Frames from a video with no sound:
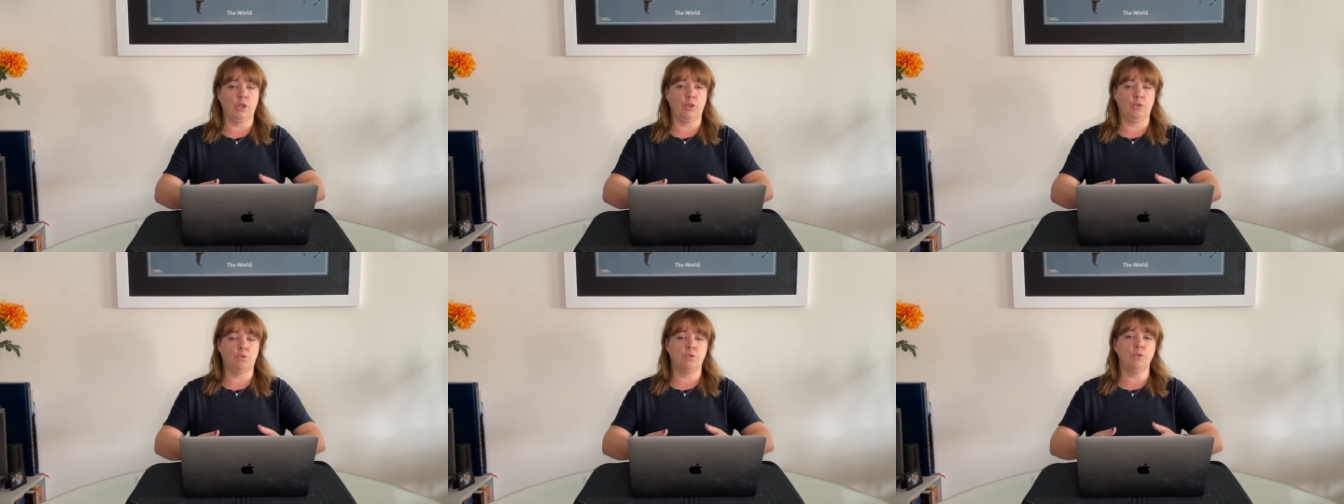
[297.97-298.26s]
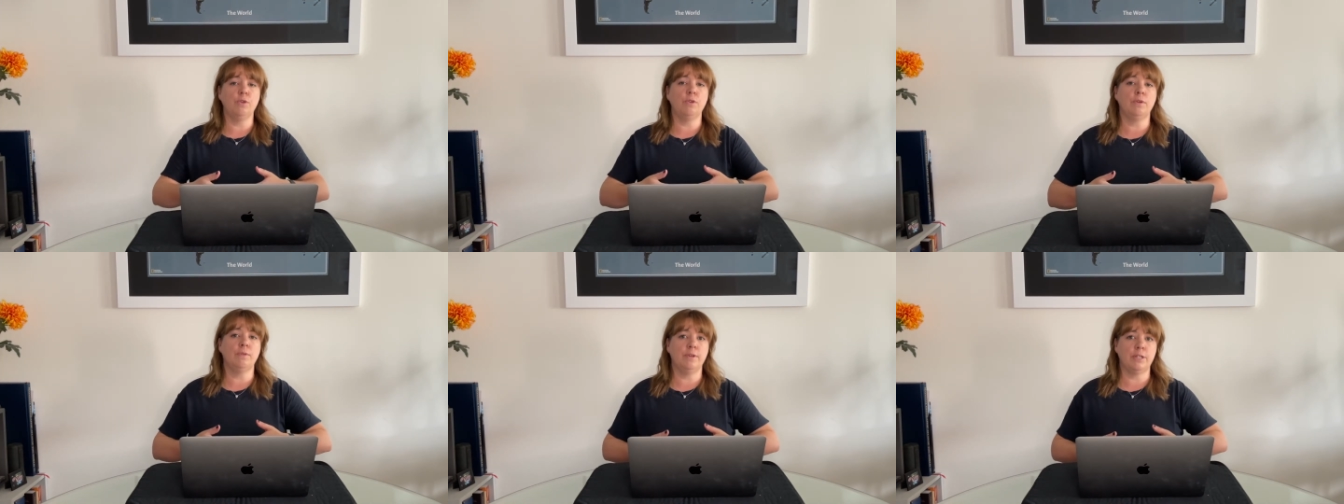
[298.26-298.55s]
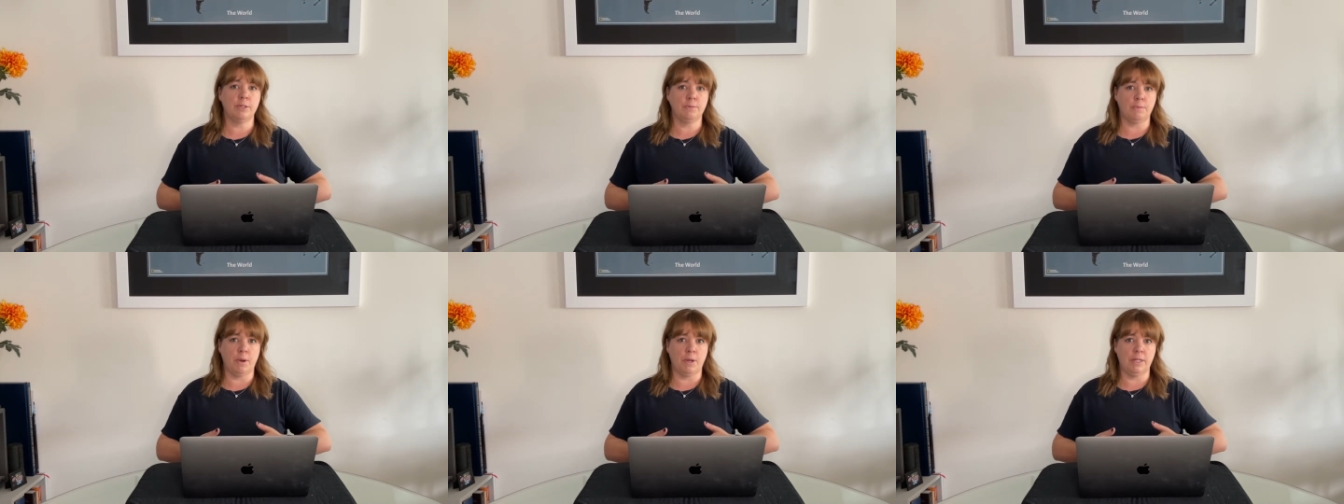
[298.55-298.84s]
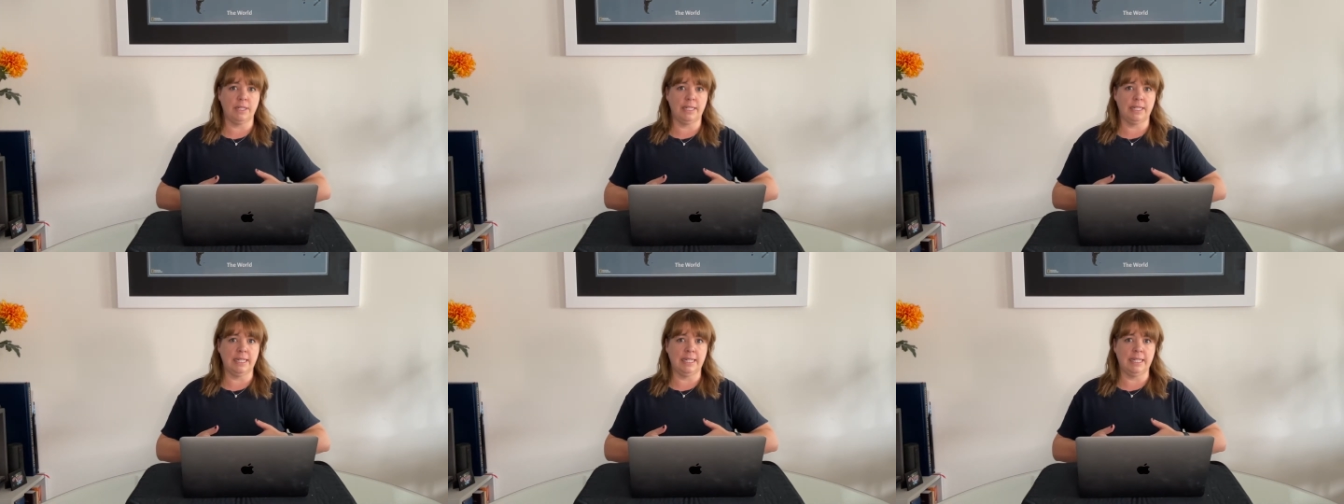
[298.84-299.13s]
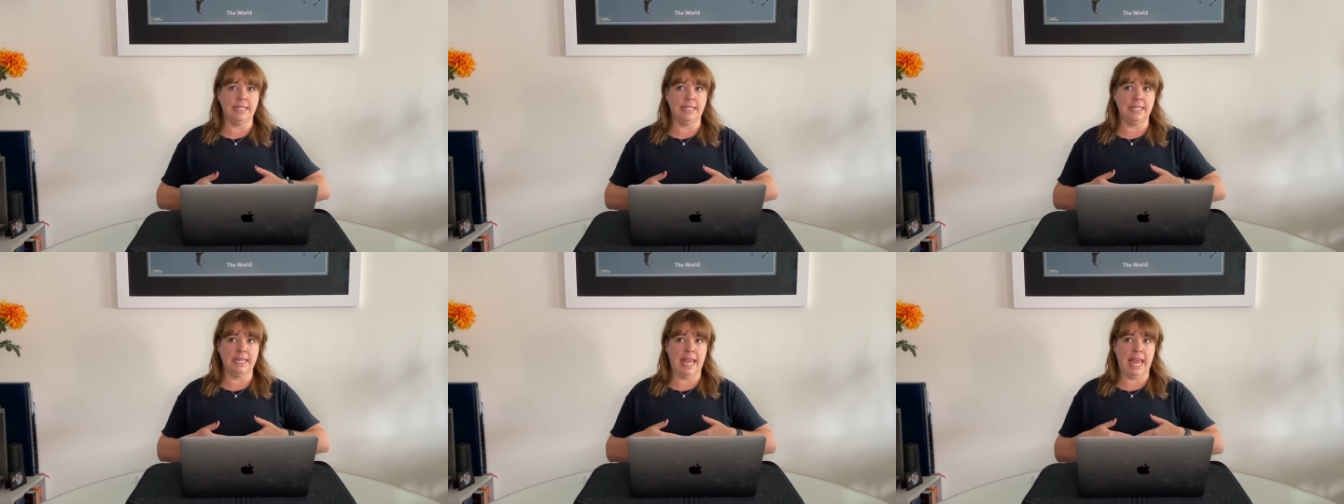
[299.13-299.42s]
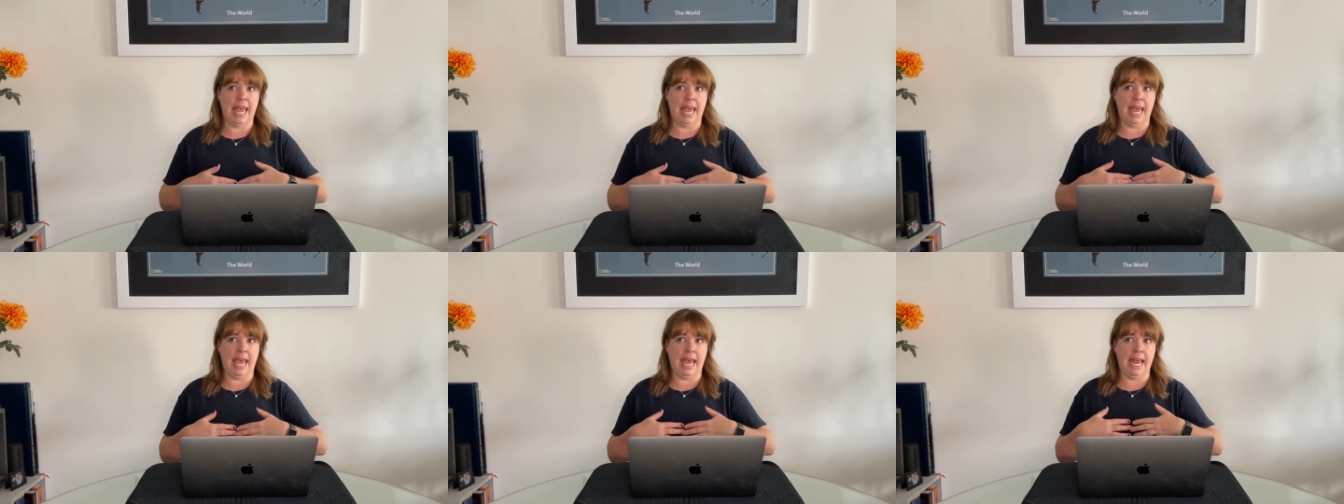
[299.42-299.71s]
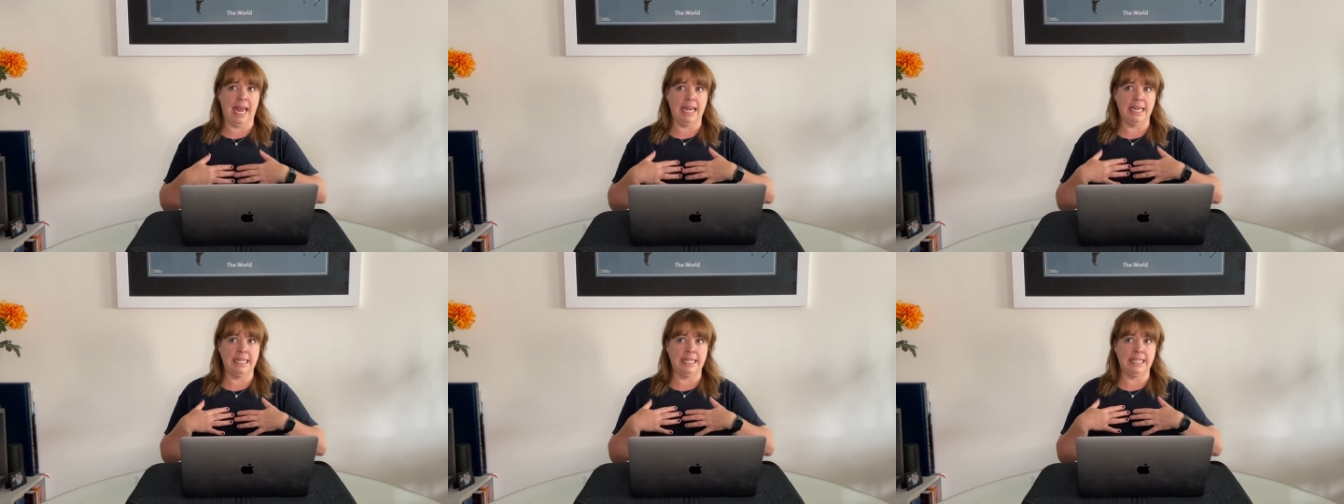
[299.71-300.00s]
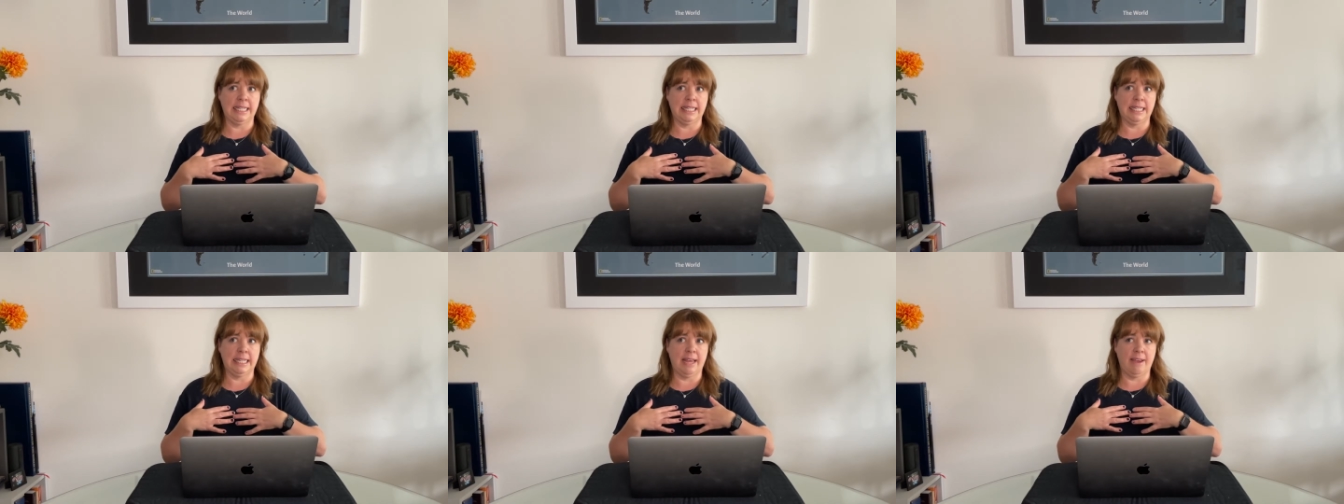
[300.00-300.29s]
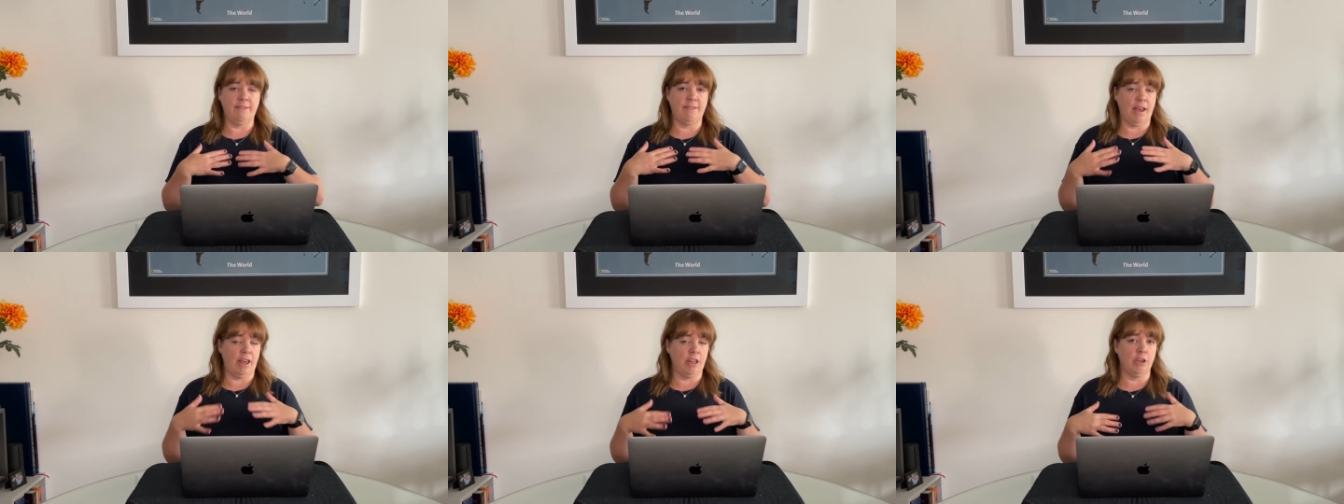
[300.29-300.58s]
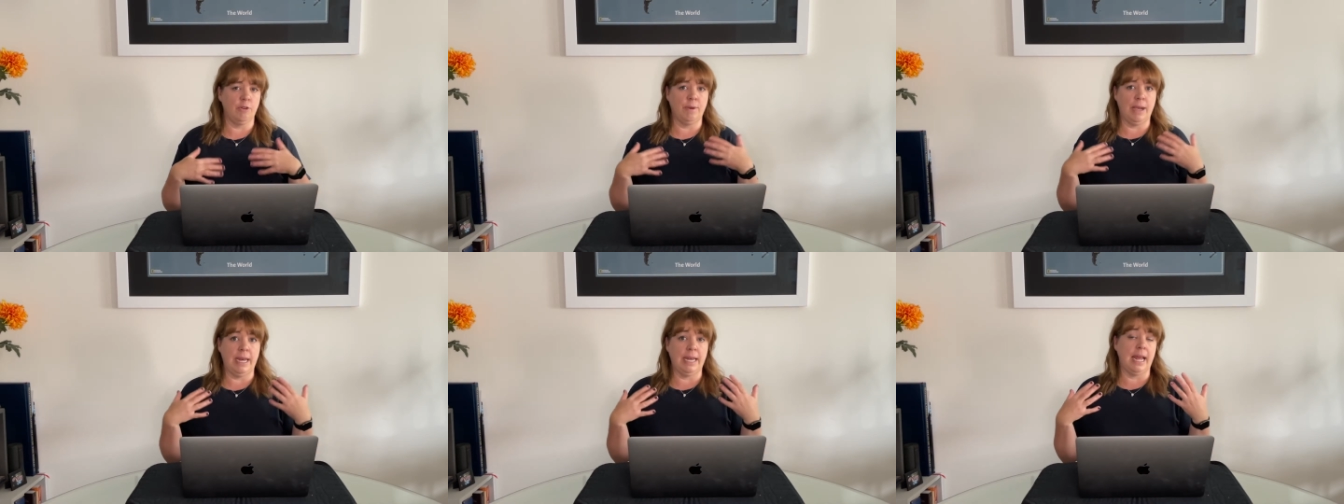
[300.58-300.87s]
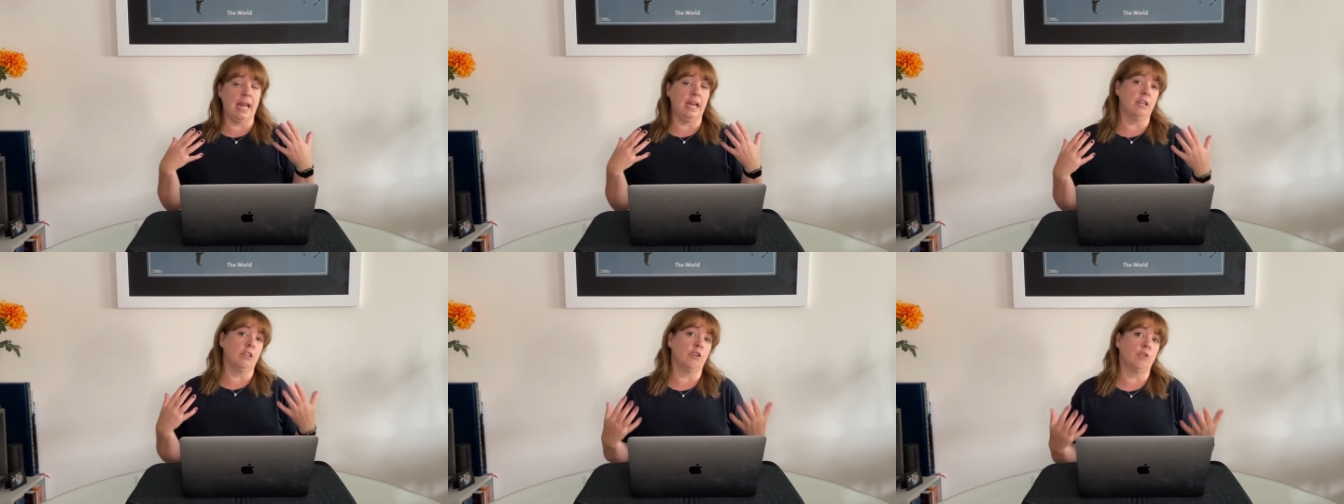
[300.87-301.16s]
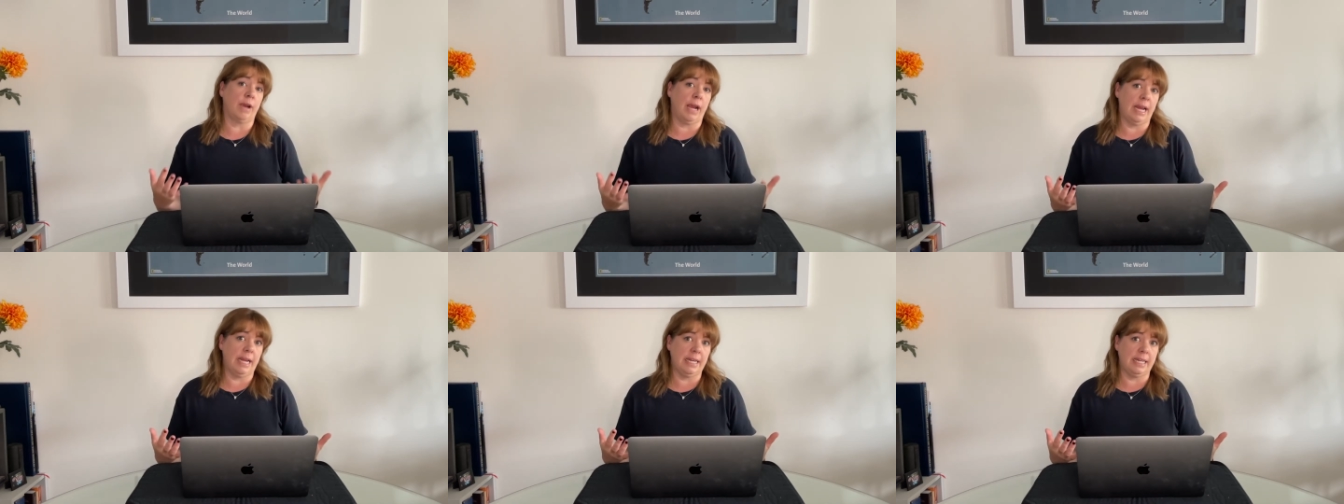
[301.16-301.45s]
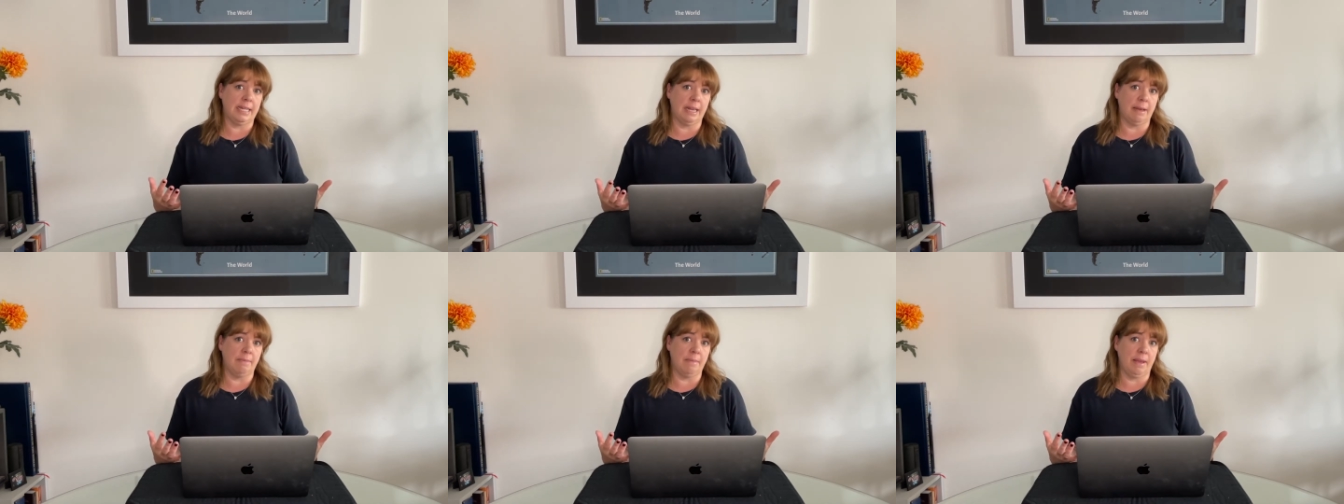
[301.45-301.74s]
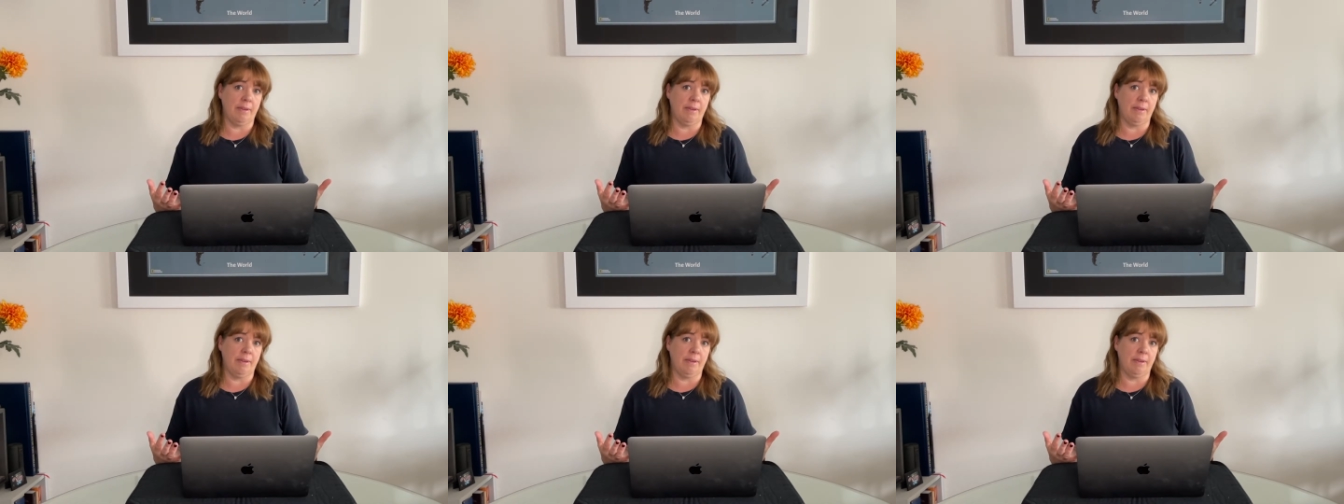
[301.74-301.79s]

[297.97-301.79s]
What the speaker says: through the responses and evaluate and grade them,